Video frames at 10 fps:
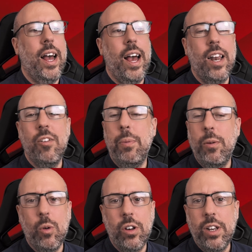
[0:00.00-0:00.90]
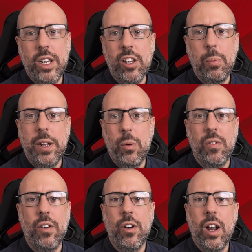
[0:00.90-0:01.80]
And I've been wanting to speak
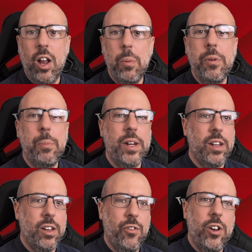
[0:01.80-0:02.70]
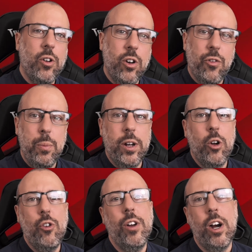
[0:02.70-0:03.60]
with other clubs because if they're not going to offer me a
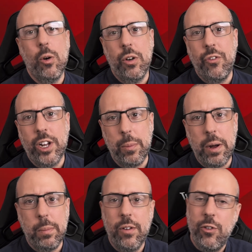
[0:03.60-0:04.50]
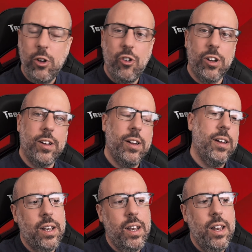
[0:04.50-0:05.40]
contract, I want to think about my future.
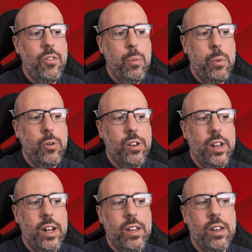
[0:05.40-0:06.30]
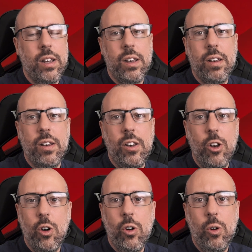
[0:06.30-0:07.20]
Liverpool said,
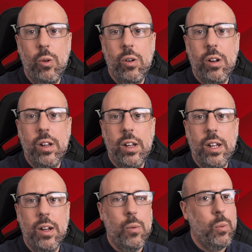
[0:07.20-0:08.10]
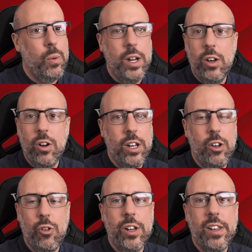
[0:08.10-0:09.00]
no, we're not
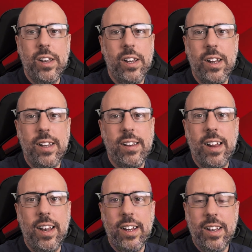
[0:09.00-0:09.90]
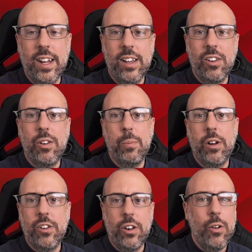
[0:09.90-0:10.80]
interested in sending Diaz to
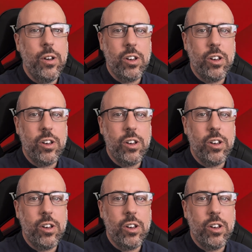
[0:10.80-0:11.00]
Barcelona.